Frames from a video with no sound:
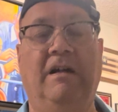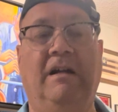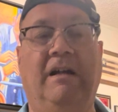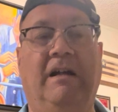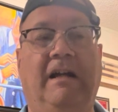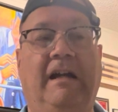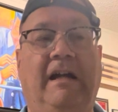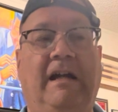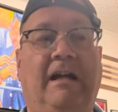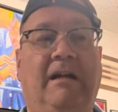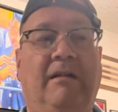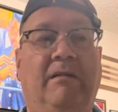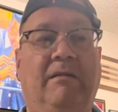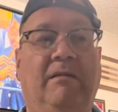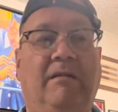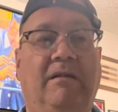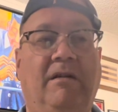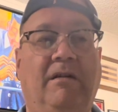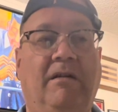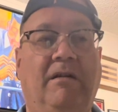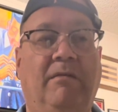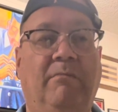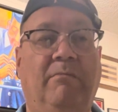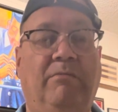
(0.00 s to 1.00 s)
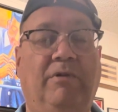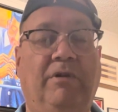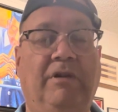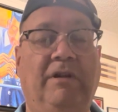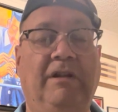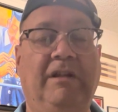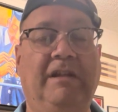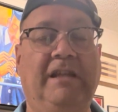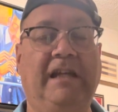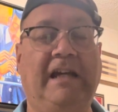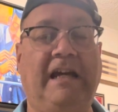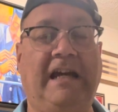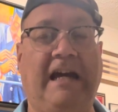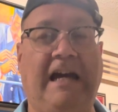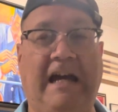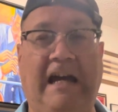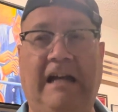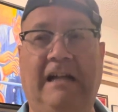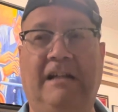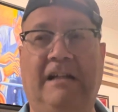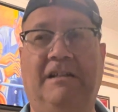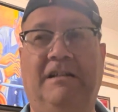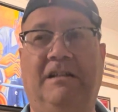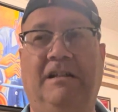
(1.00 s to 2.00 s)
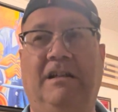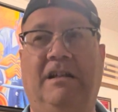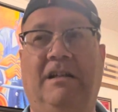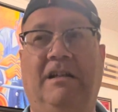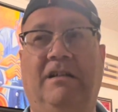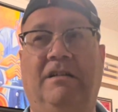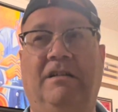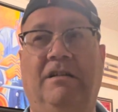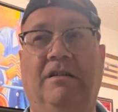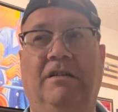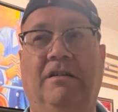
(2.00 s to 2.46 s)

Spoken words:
and putting the accent